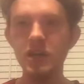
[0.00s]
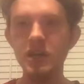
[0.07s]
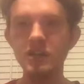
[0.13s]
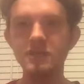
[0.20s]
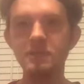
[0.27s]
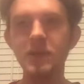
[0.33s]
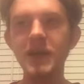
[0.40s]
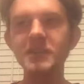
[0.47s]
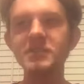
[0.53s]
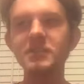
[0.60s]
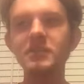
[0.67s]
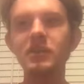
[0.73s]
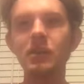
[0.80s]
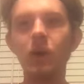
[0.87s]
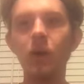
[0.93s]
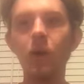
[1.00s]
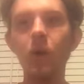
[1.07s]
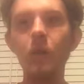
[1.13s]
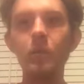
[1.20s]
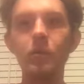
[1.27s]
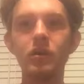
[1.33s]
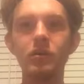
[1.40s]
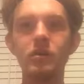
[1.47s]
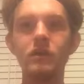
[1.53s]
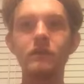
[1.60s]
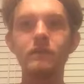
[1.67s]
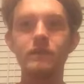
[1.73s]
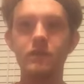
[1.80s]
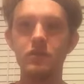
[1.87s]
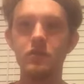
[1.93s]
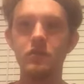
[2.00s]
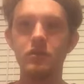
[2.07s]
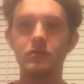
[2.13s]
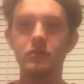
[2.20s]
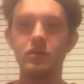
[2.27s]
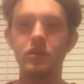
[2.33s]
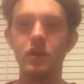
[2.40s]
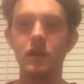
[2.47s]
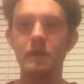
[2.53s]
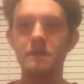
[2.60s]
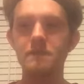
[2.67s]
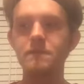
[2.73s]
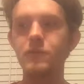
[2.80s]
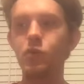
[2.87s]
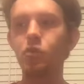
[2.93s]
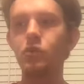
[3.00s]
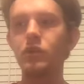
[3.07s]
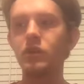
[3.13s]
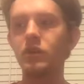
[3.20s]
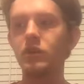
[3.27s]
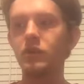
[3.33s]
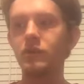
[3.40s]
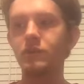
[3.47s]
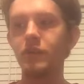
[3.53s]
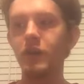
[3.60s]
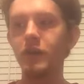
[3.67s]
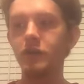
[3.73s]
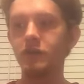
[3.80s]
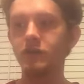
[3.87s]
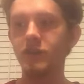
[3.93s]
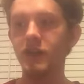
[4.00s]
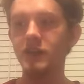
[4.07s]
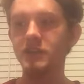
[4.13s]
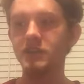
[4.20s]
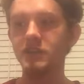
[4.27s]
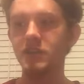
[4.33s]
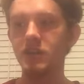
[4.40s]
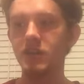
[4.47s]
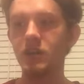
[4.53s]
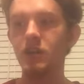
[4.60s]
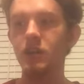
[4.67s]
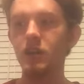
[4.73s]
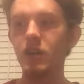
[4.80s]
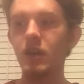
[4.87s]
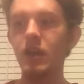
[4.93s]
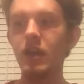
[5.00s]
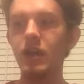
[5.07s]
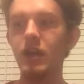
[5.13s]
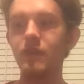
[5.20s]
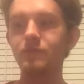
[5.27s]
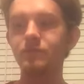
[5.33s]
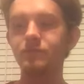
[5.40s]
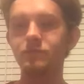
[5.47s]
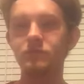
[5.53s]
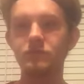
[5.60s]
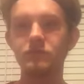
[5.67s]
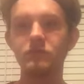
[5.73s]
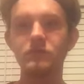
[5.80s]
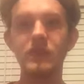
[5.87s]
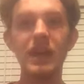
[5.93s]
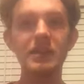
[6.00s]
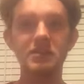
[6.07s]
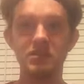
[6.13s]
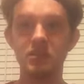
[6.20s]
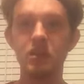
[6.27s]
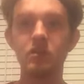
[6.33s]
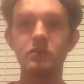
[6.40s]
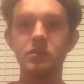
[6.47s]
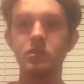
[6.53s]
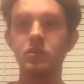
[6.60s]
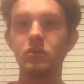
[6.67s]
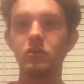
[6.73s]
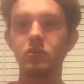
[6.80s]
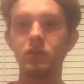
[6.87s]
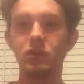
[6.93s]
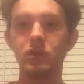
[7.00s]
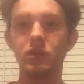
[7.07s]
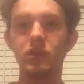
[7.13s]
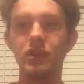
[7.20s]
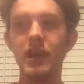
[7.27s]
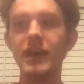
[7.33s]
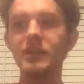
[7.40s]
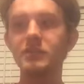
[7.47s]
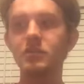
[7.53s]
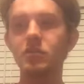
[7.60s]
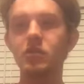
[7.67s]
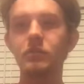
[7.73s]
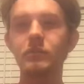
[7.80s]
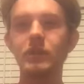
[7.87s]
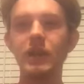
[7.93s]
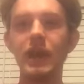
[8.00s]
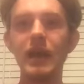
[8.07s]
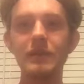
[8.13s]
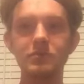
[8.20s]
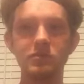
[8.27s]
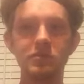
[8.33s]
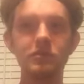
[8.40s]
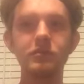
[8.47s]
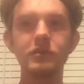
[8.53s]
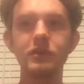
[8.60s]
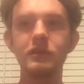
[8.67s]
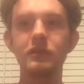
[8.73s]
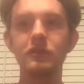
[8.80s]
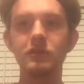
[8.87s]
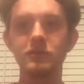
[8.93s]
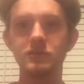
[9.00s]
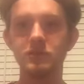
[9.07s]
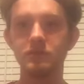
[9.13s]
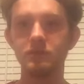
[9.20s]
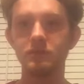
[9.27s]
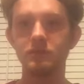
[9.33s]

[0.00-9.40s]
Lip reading: is basically all but confirmed for Fyter Fest. And that's going to be gold. That is going to be absolutely awesome.